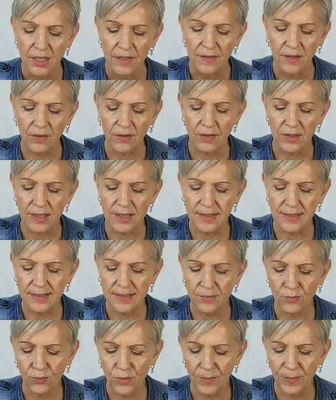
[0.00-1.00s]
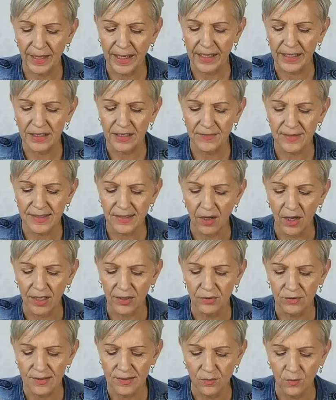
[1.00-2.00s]
There is repetitive
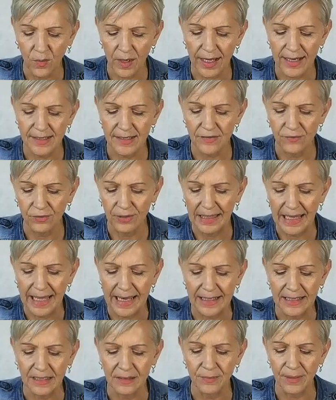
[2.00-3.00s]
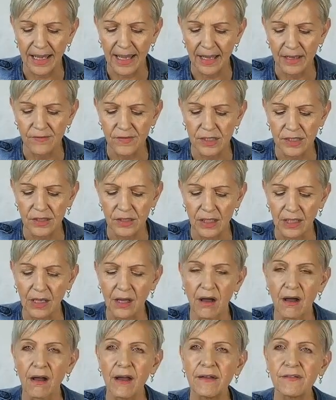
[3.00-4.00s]
cycles and ways of relating and behaving in your
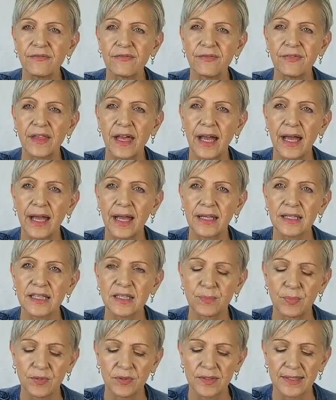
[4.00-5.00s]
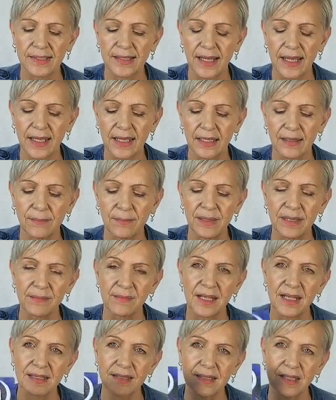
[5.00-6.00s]
life that spirit saying, big
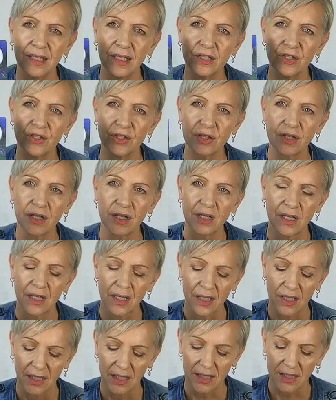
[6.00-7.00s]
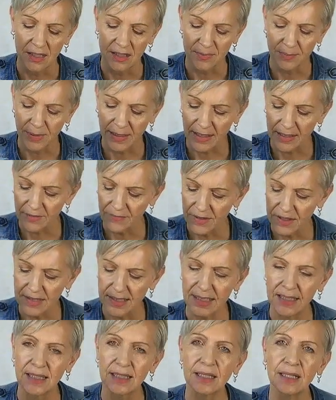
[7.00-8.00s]
message, is part of
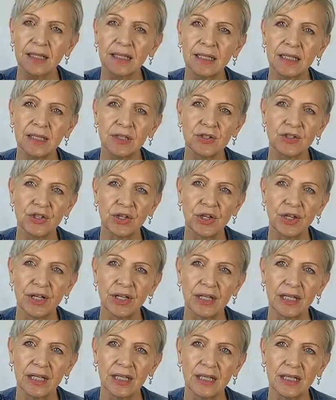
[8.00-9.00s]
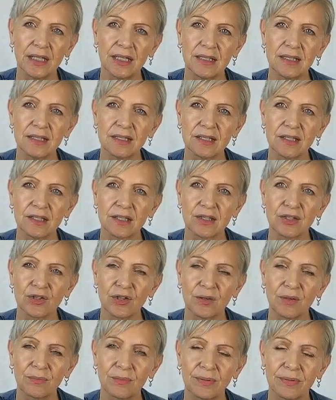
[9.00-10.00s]
this healing journey is to
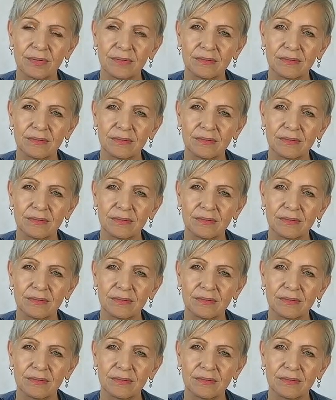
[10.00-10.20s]
stop